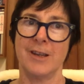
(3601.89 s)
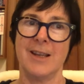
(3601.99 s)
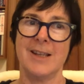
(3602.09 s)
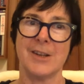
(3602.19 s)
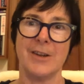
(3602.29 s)

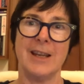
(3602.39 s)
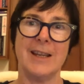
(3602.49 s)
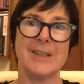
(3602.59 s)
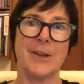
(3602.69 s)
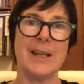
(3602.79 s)
Mm. So,
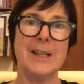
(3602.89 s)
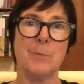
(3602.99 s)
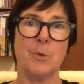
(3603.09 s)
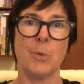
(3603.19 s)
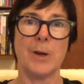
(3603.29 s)
so in the
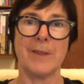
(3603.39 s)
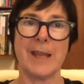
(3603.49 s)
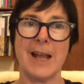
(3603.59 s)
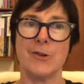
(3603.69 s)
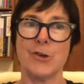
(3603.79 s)
book, one of the
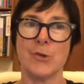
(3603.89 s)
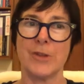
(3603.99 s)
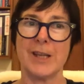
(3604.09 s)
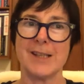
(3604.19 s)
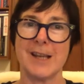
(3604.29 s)
unusual things I